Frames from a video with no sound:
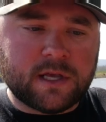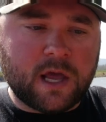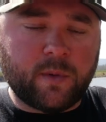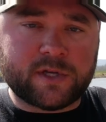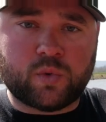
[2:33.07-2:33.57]

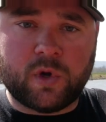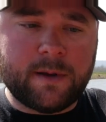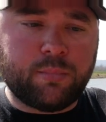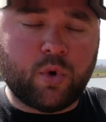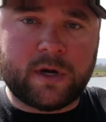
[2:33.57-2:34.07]
And what's
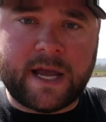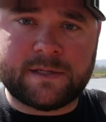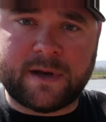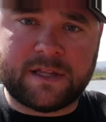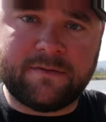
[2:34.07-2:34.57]
really important
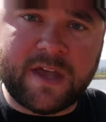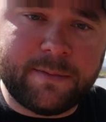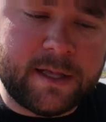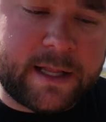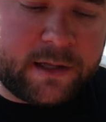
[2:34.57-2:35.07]
guys about the
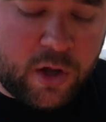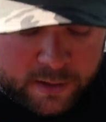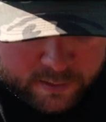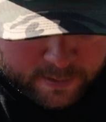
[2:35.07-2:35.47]
VIP line lock